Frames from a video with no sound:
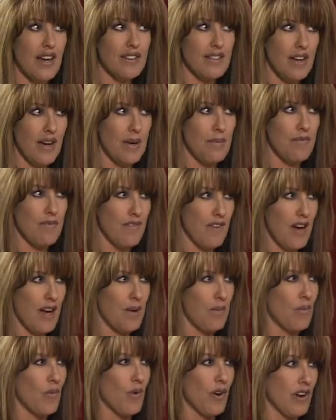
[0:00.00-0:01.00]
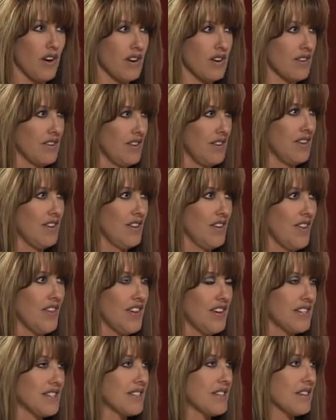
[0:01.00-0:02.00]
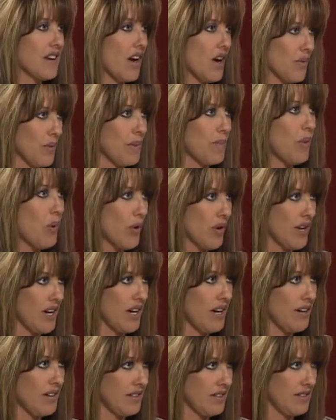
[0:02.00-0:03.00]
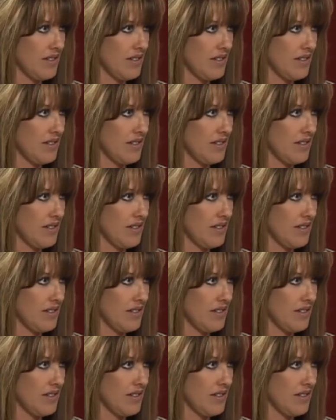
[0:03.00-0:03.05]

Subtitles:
time frame where things are reporting.